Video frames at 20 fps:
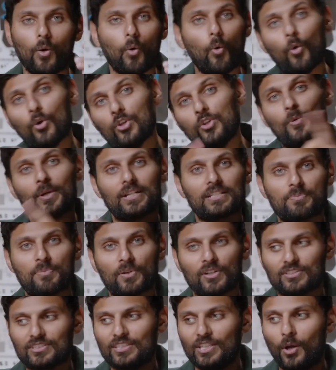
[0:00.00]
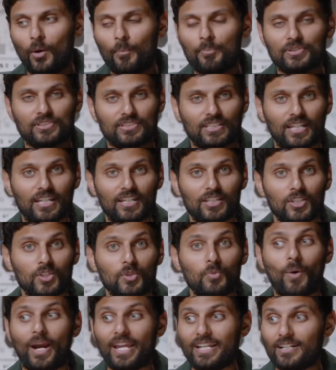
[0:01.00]
Or you experience the opposite.
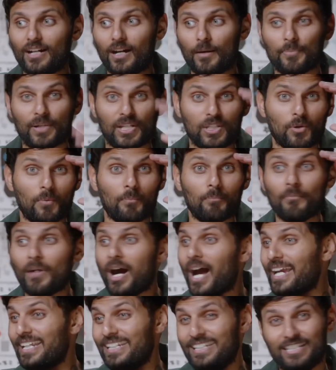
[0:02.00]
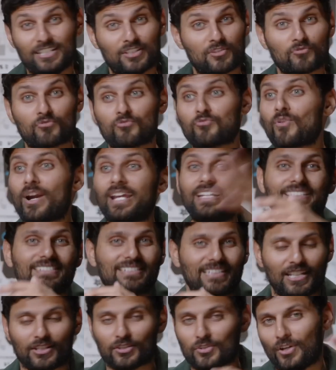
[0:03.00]
You wake up and your mind is
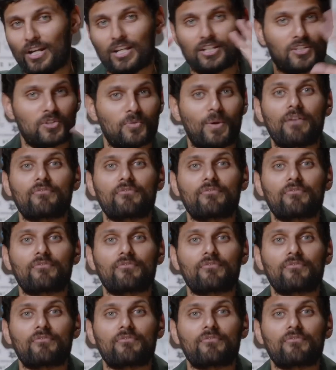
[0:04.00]
racing, trying to do